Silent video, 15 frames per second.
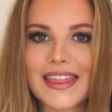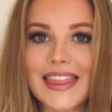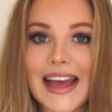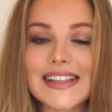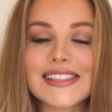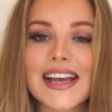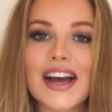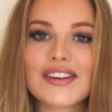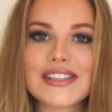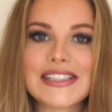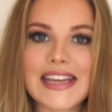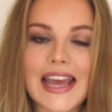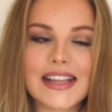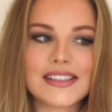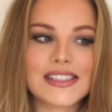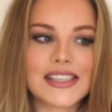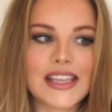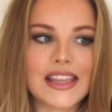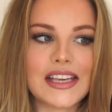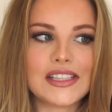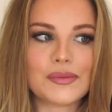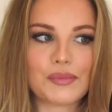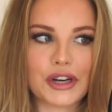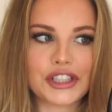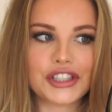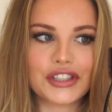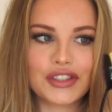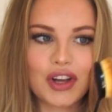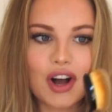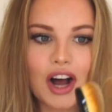That's how dense these
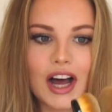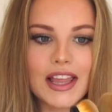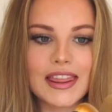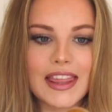brushes are.